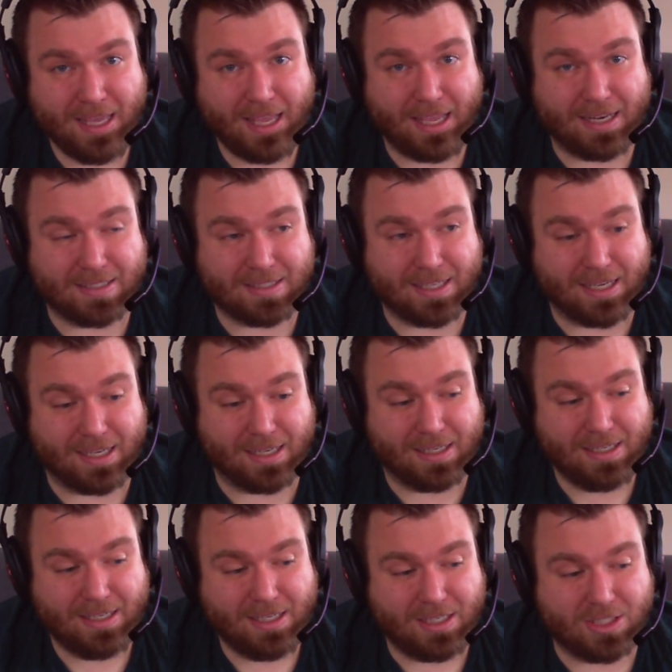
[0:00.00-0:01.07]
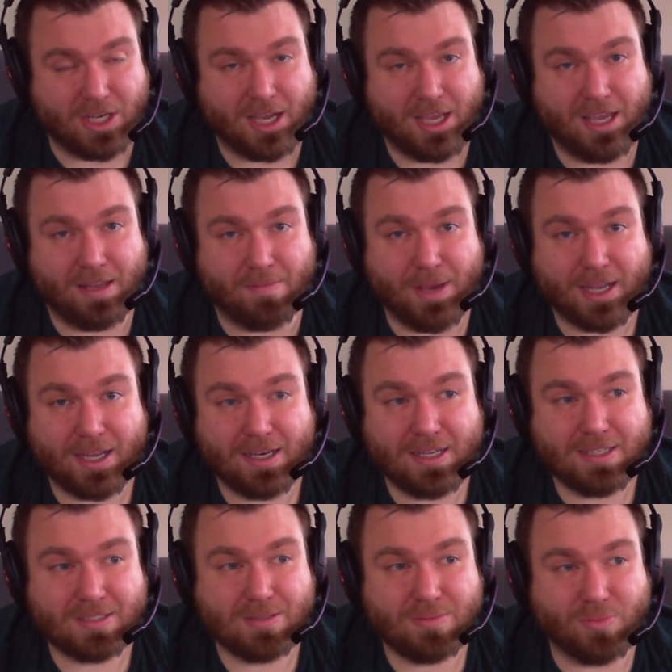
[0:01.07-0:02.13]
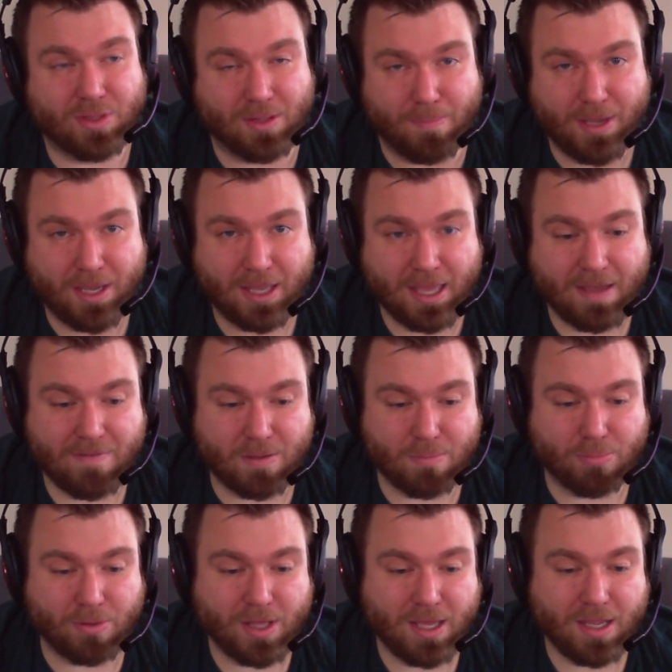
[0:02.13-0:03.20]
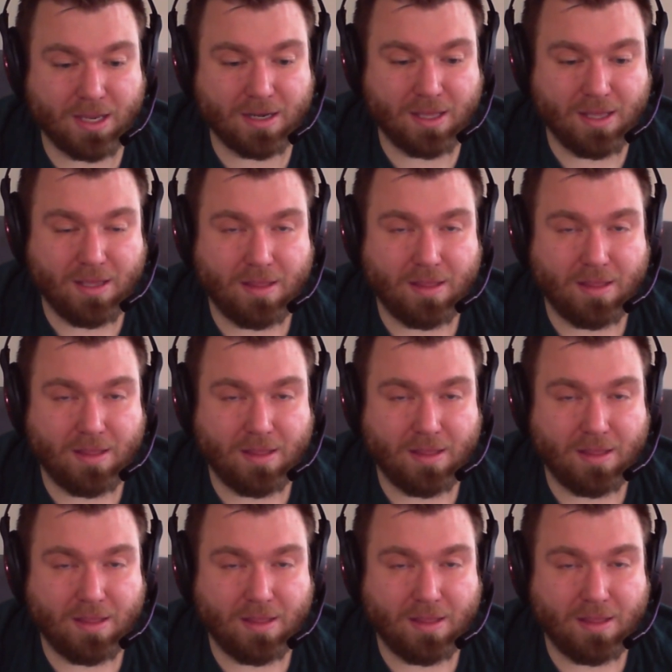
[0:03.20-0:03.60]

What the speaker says: it is a giant mechanism with a big heavy blade